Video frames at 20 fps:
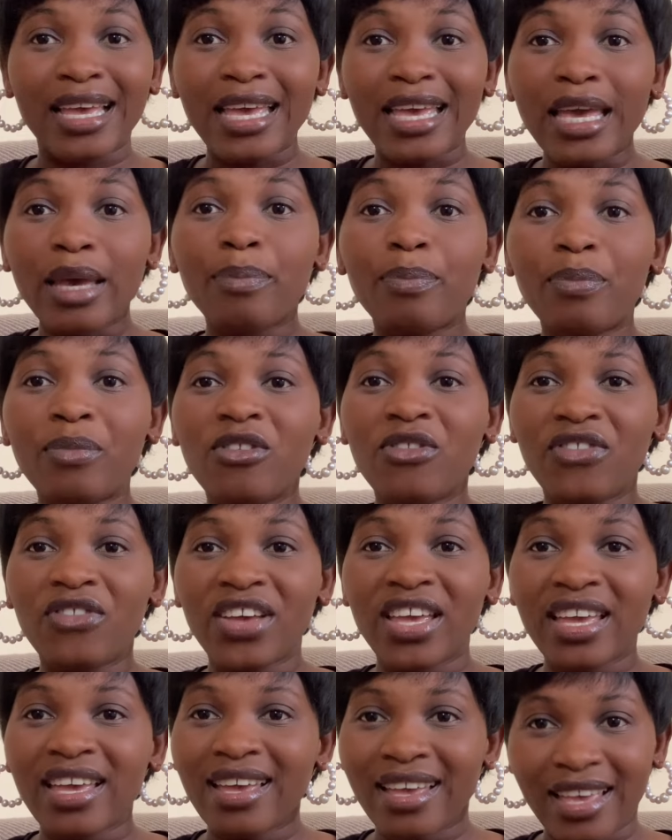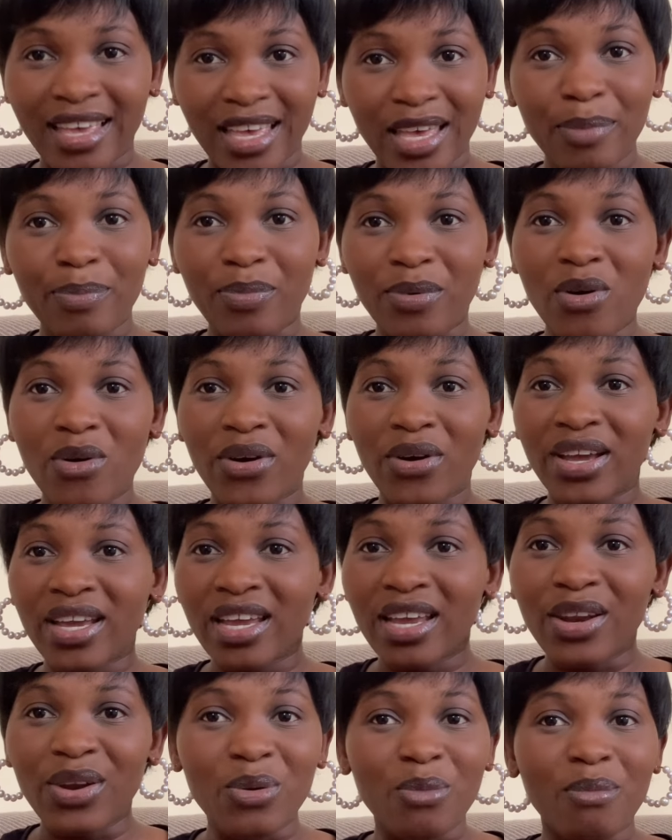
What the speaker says: Keep moving, keep going,